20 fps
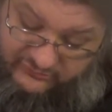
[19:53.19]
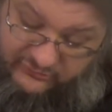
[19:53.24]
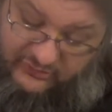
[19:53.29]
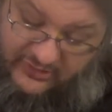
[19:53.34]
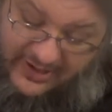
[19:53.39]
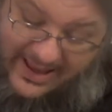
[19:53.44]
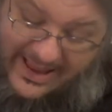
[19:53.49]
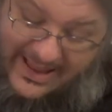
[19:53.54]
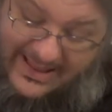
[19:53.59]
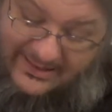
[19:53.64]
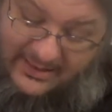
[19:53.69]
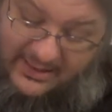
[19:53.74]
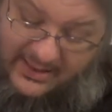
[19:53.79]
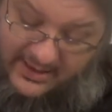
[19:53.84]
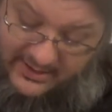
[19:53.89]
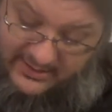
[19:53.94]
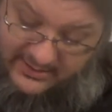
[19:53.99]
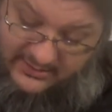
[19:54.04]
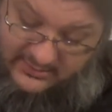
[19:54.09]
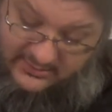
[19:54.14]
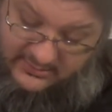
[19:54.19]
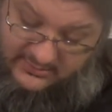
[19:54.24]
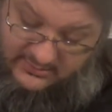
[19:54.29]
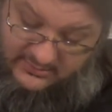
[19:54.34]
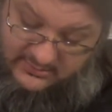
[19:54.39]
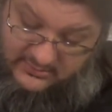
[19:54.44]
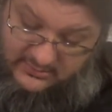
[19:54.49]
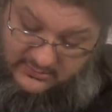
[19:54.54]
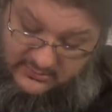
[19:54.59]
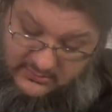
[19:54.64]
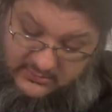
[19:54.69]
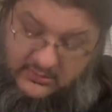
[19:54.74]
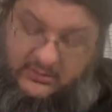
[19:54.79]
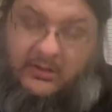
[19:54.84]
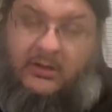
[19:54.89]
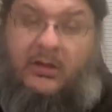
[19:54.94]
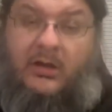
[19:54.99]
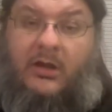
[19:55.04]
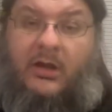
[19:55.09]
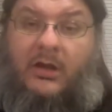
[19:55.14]
is your ally.
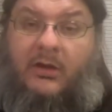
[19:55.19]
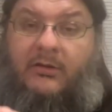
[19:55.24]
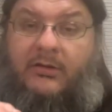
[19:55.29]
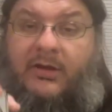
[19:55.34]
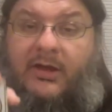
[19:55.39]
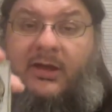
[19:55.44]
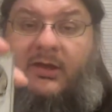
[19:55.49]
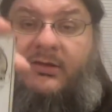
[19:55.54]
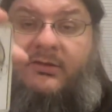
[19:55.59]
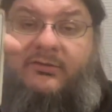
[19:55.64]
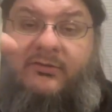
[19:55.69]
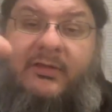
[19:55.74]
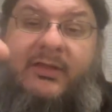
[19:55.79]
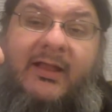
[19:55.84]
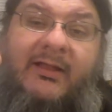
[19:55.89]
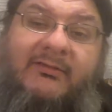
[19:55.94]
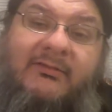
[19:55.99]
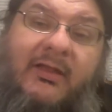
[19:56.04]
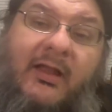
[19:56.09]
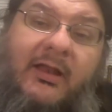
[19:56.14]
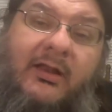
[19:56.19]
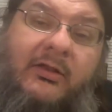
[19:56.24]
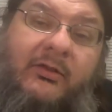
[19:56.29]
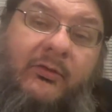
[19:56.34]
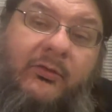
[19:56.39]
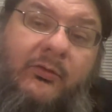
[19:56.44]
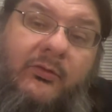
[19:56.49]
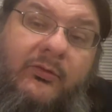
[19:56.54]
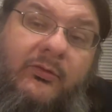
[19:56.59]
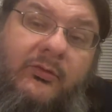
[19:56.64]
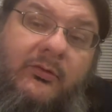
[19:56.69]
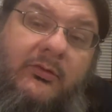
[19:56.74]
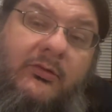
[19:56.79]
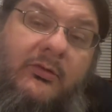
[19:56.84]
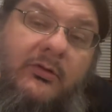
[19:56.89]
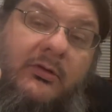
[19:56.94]
Okay, so that's kind of cool.